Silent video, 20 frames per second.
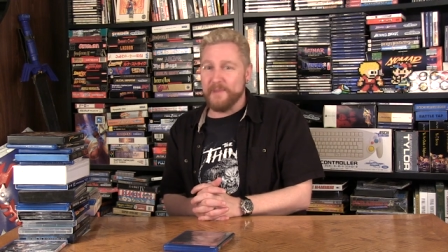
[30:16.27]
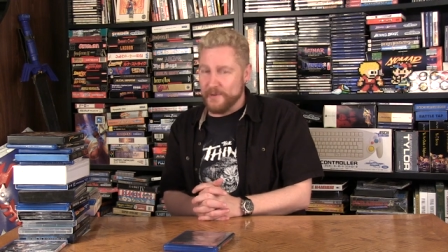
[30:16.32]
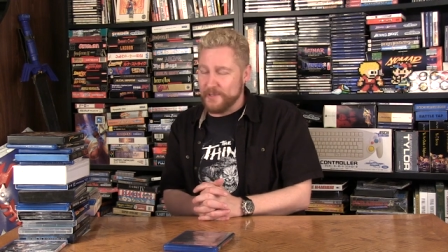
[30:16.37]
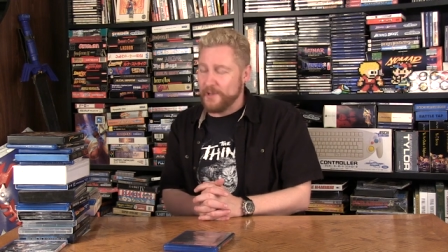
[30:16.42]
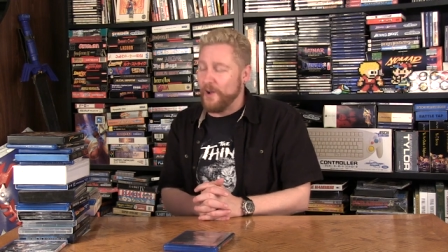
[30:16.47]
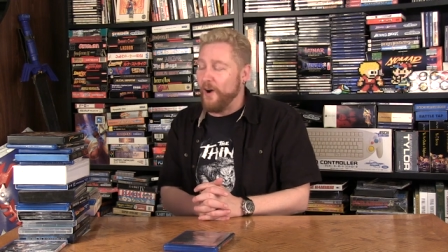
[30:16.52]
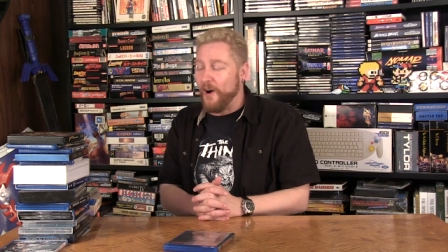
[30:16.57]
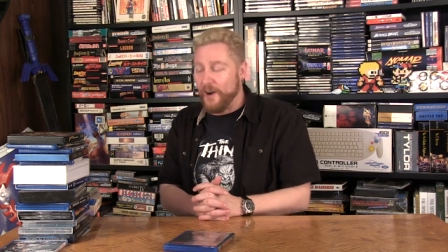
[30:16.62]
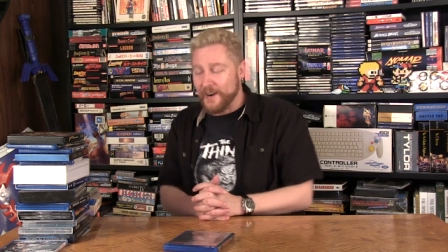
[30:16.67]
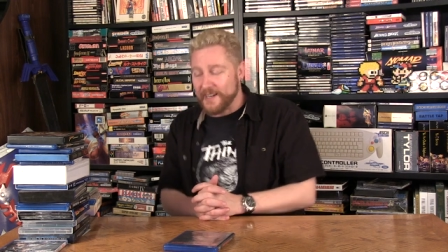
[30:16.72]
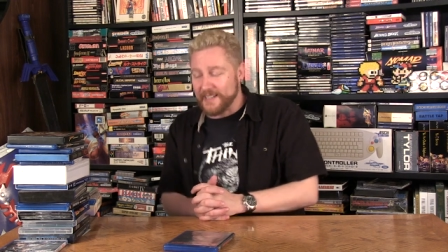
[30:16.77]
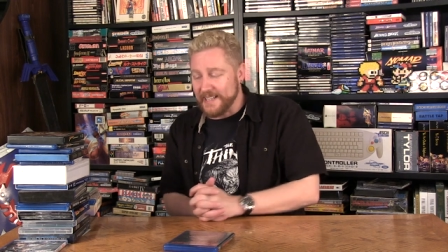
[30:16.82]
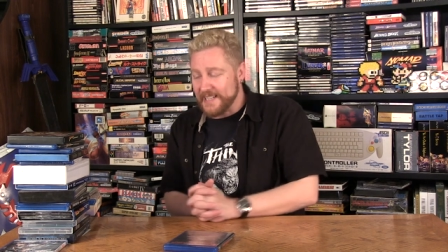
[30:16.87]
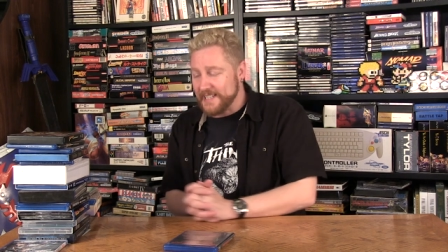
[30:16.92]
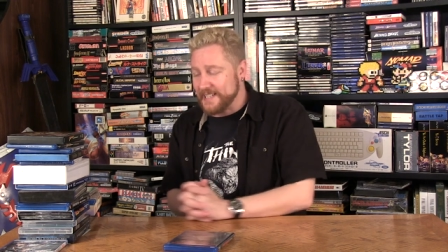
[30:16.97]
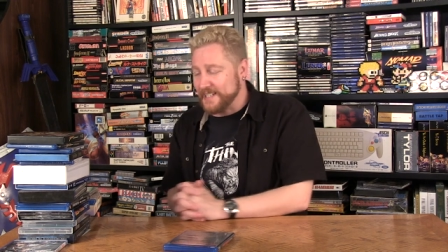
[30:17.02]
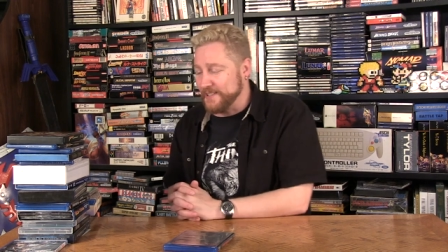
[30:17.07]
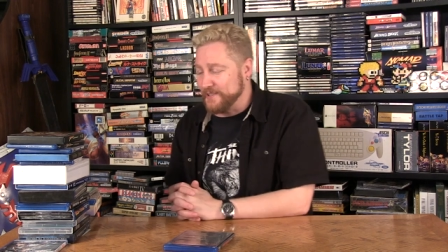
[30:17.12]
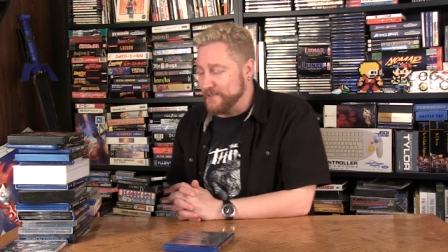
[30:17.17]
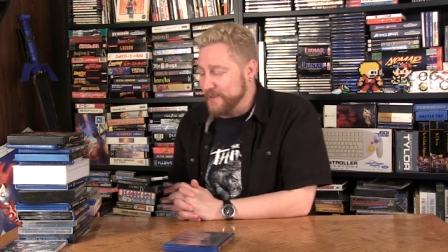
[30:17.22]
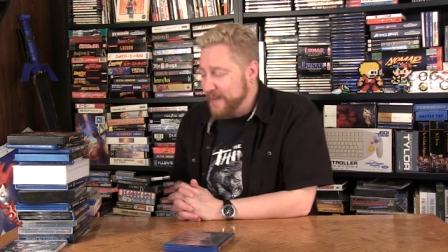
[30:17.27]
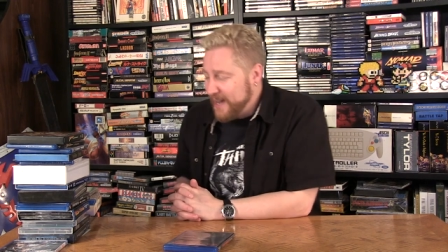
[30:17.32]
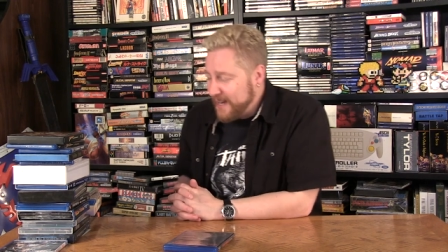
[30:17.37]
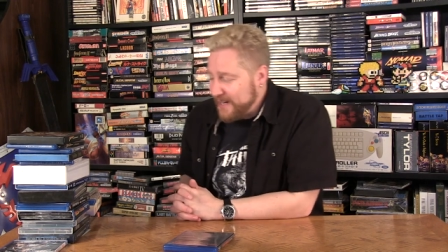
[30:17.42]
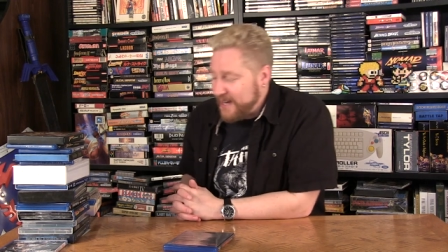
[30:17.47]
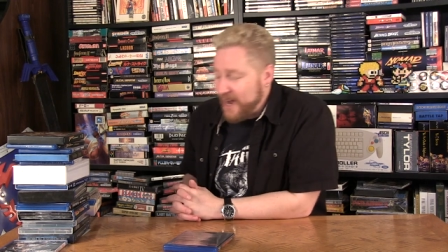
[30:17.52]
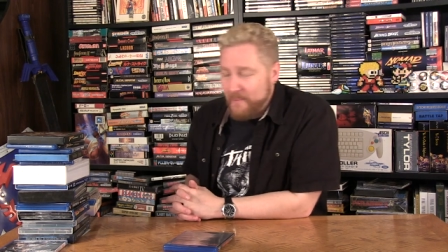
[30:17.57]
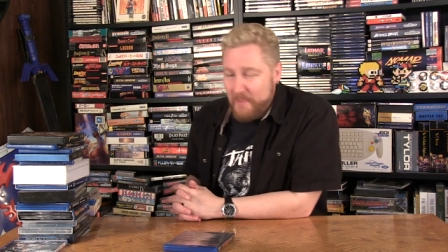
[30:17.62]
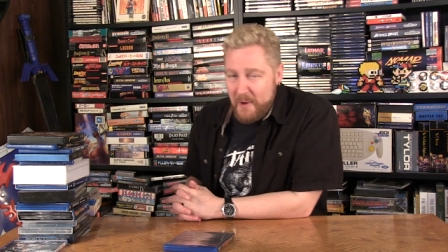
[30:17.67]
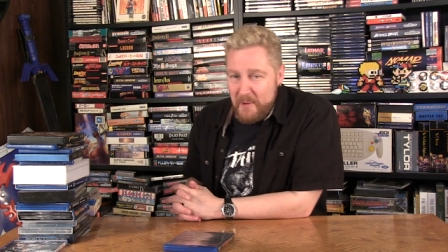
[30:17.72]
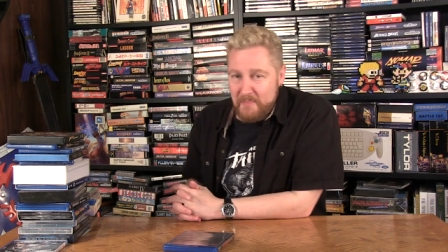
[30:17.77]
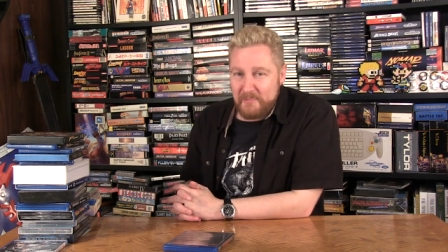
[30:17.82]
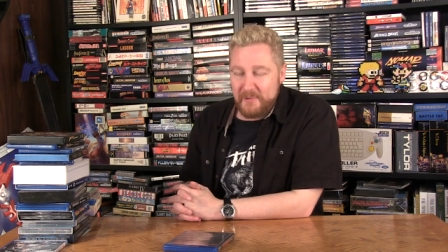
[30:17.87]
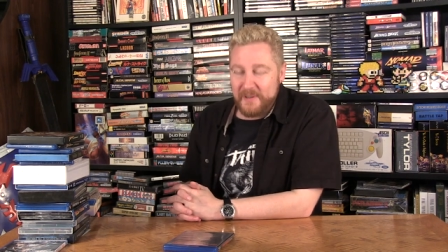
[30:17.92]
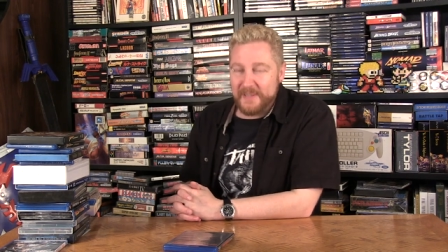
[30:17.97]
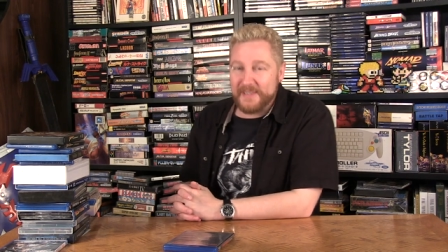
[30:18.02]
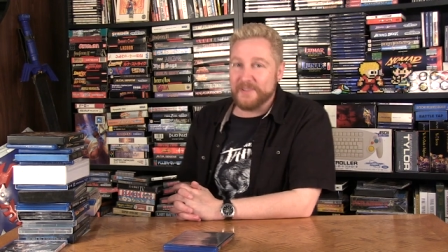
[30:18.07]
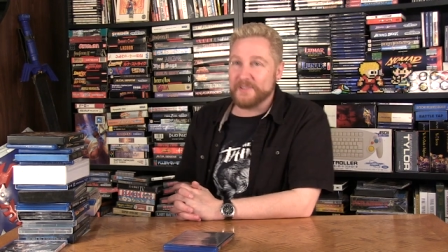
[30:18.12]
It was a hard list to come up with.